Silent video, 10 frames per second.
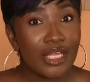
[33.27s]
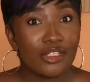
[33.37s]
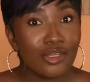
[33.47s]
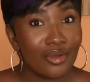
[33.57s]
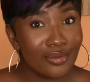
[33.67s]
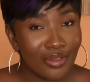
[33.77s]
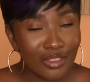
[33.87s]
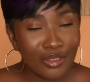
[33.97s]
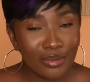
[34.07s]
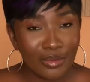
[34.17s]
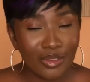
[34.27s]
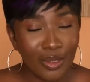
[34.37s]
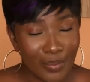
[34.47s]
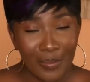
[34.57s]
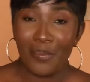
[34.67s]
So if you are
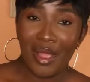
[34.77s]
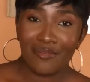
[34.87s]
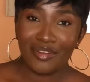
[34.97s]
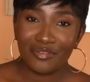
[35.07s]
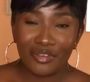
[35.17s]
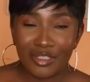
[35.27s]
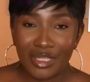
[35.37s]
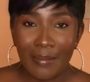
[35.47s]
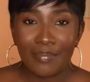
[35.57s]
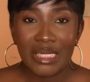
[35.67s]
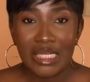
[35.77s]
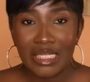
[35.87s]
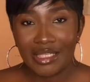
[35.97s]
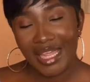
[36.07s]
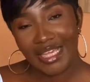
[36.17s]
stopping by for the first time,
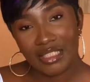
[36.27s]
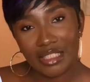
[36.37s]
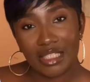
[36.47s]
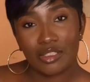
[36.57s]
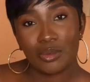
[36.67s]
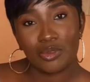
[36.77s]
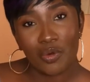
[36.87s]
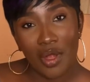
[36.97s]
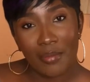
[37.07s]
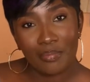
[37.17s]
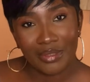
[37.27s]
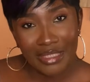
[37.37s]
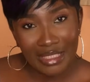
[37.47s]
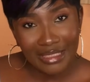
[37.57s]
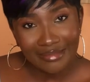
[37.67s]
please hit the subscribe
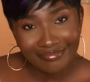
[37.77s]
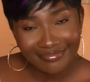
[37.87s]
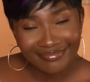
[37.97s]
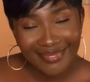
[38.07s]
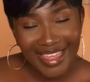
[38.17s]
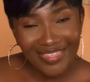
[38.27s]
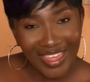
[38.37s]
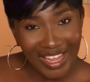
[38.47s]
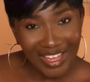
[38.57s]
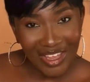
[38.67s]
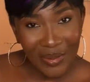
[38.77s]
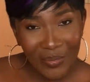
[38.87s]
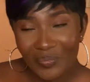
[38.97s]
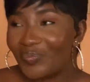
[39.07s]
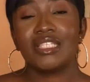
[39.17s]
button. Thank
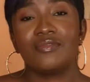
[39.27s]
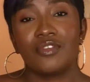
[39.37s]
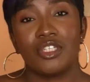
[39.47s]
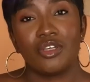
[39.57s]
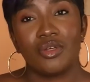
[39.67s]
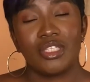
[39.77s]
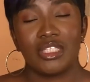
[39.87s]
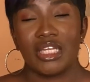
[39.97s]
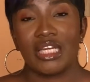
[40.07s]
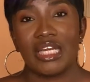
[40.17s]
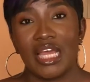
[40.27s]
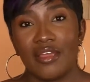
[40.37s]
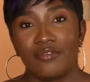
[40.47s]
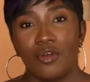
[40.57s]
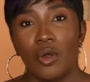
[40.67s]
you. This video is a
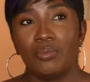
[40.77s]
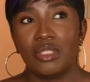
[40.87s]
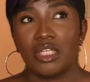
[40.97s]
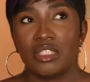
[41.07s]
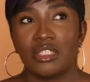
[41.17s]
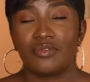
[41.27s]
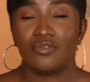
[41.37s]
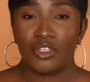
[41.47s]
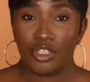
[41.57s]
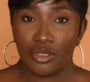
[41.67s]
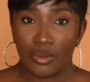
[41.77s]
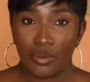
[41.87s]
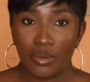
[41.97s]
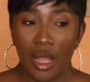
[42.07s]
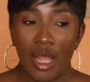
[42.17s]
life updates
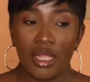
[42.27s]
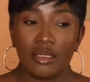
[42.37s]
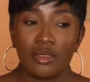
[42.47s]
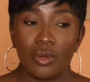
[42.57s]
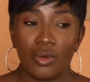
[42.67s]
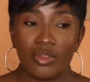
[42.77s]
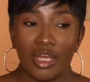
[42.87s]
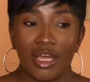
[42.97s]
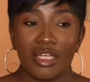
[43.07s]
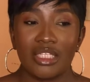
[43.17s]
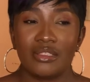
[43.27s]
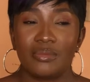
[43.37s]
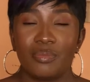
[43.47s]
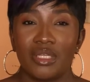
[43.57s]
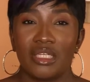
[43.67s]
video. I know that it's
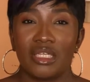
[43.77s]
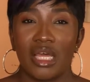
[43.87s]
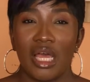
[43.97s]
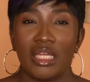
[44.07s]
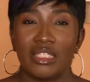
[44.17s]
been